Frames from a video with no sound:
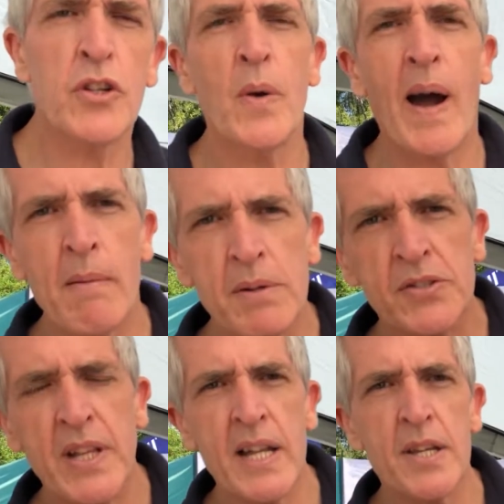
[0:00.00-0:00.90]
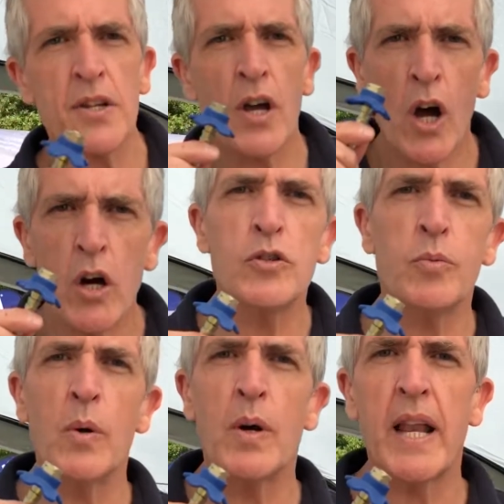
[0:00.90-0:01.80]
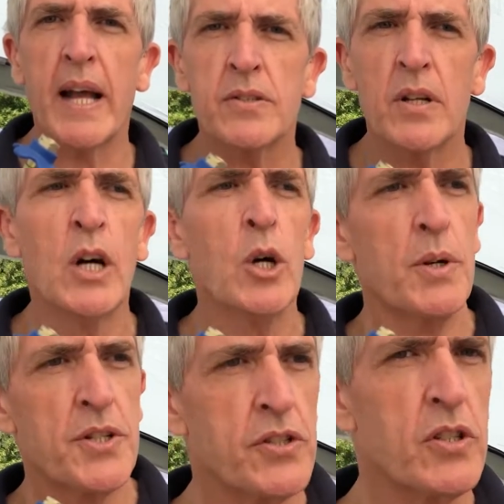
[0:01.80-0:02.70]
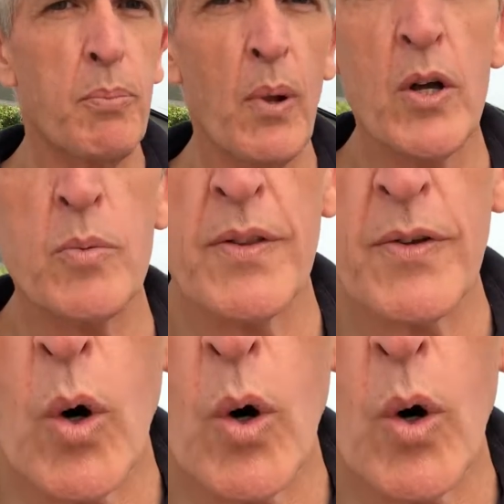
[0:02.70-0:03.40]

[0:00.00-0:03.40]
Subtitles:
to our standard hose wheel connector, which is supplied with